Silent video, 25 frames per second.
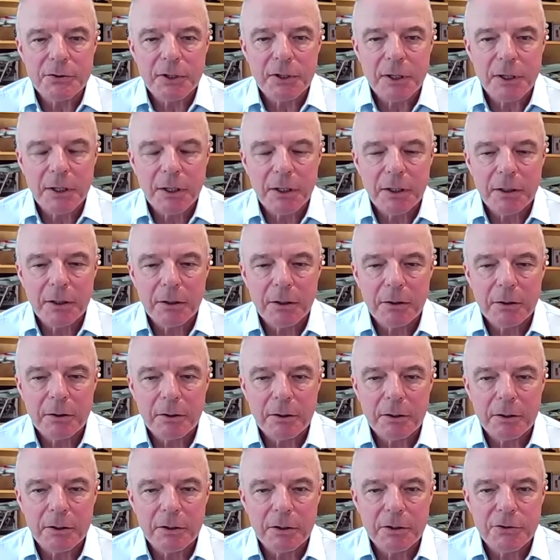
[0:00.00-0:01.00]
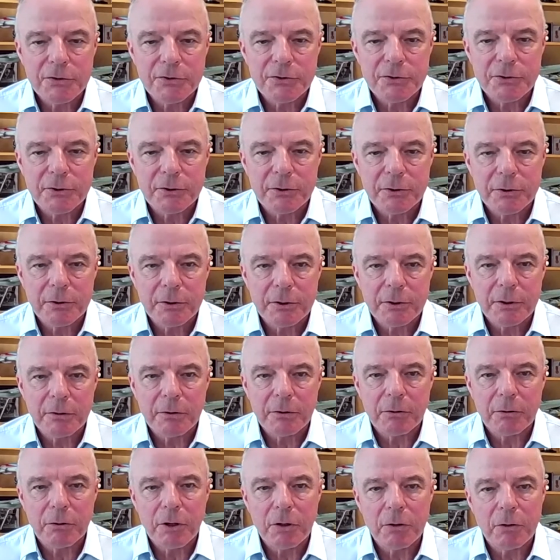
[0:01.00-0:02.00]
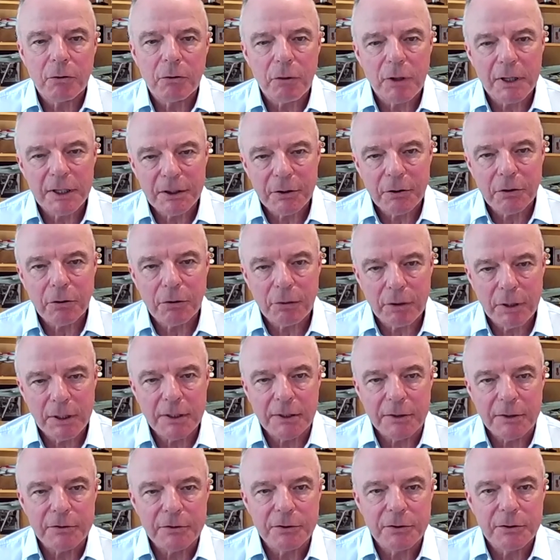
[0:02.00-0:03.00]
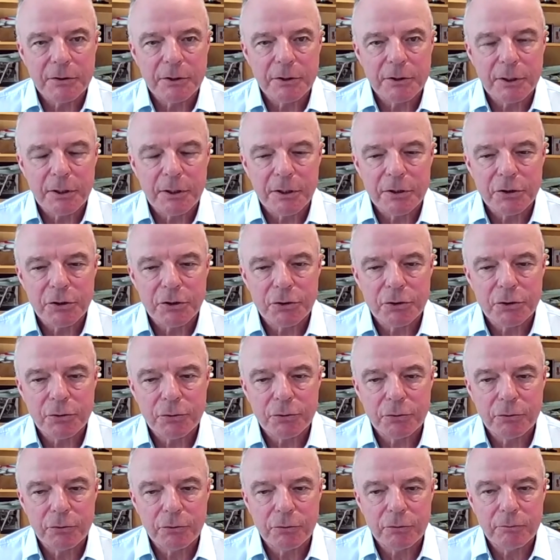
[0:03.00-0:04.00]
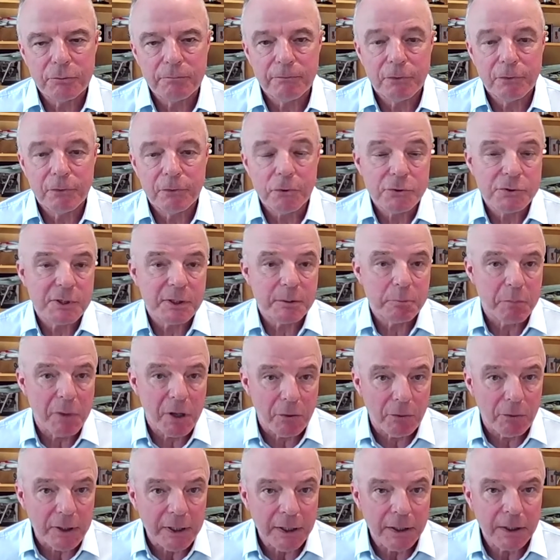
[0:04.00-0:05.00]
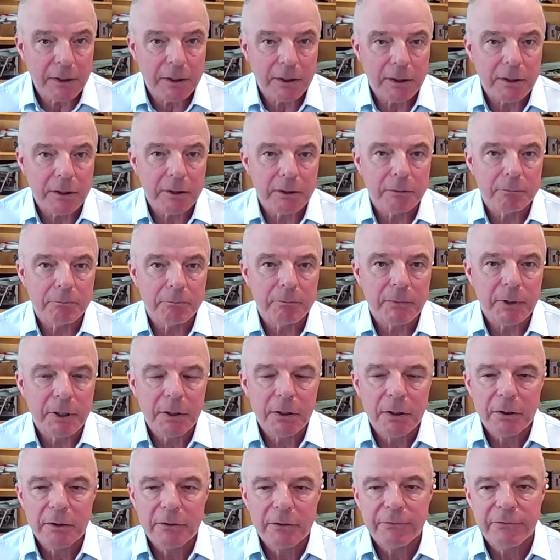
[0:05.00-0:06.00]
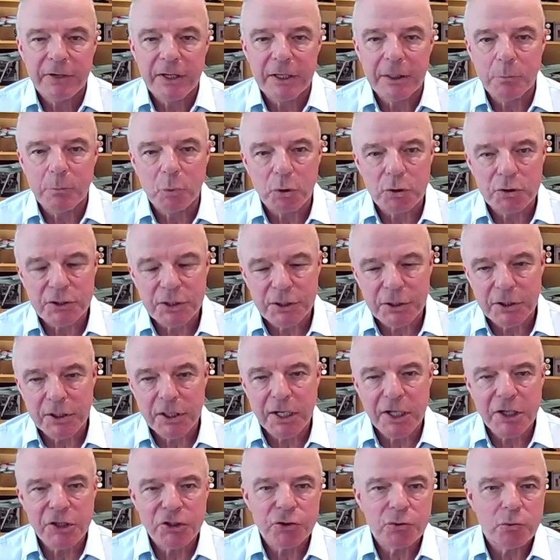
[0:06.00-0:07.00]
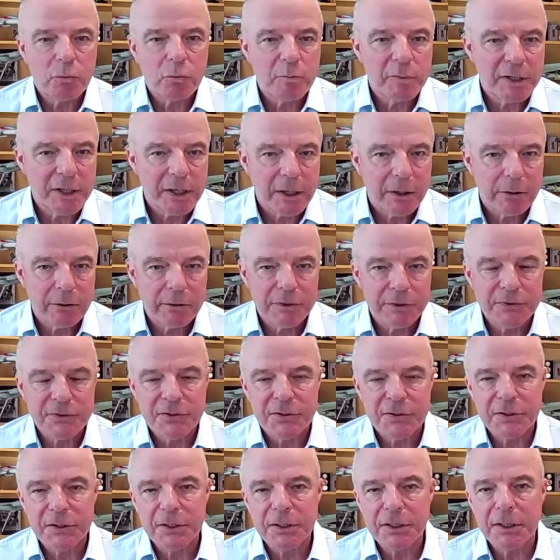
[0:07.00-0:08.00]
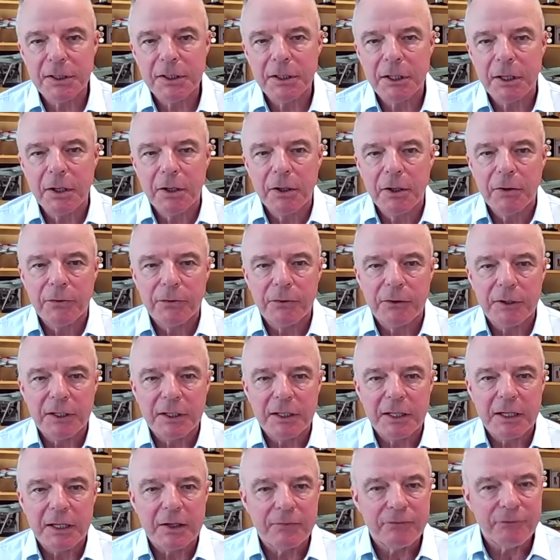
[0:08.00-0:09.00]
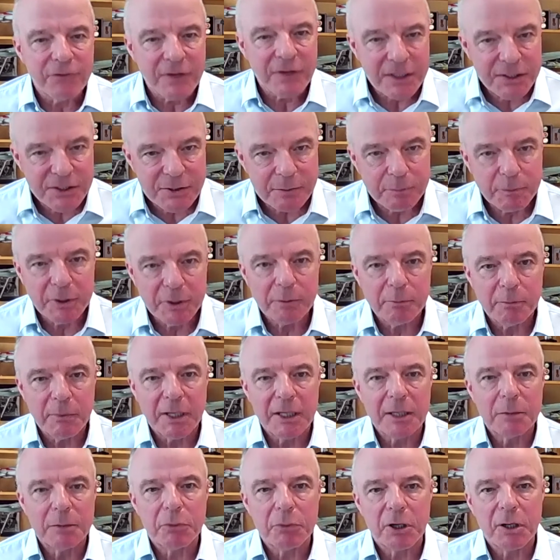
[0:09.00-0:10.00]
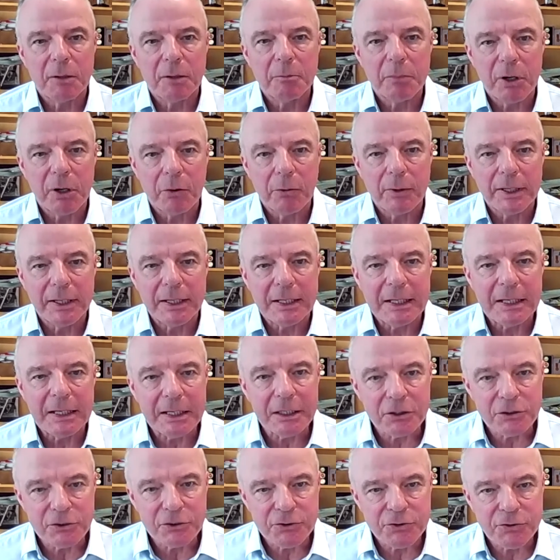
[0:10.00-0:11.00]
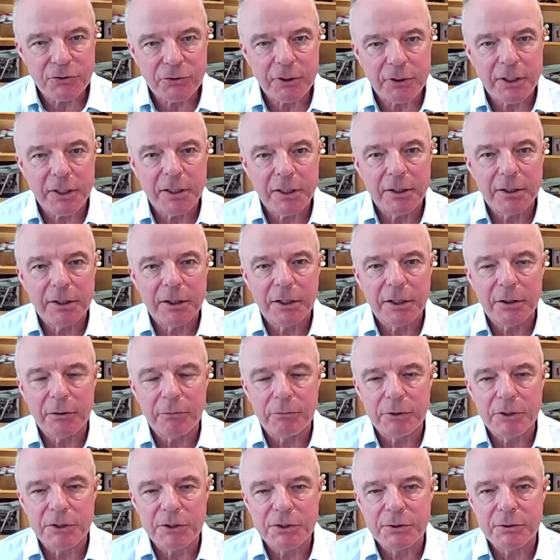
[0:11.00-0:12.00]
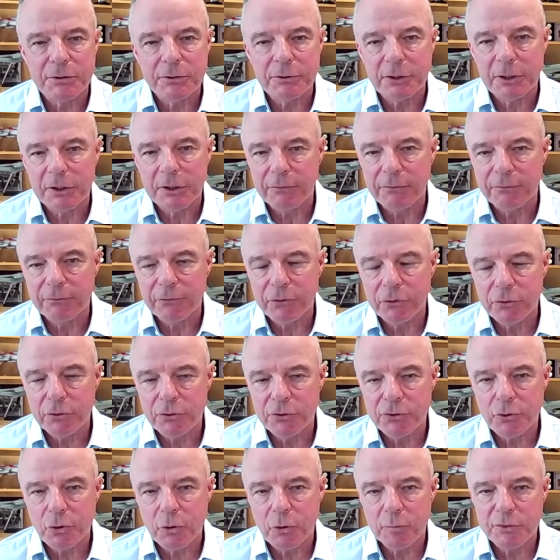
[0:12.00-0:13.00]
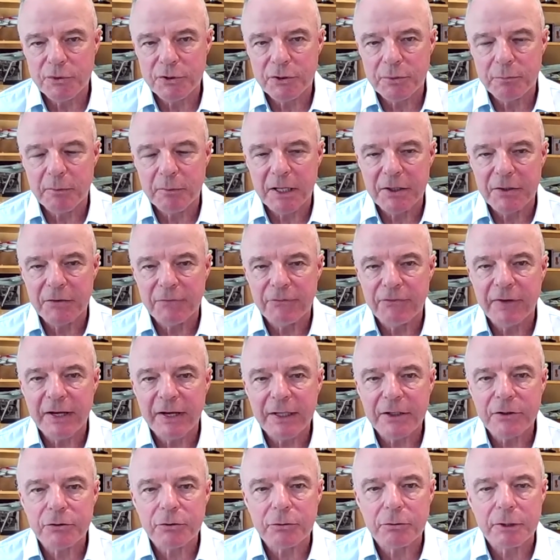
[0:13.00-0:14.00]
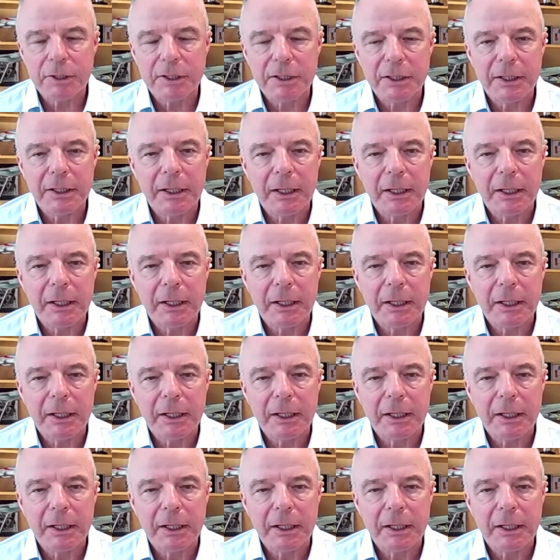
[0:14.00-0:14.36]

and it is a great credit to, firstly, Boeing, Vanderworks International, BR&T, the investment made by Boeing in Australia in resin-infused composite manufacturing,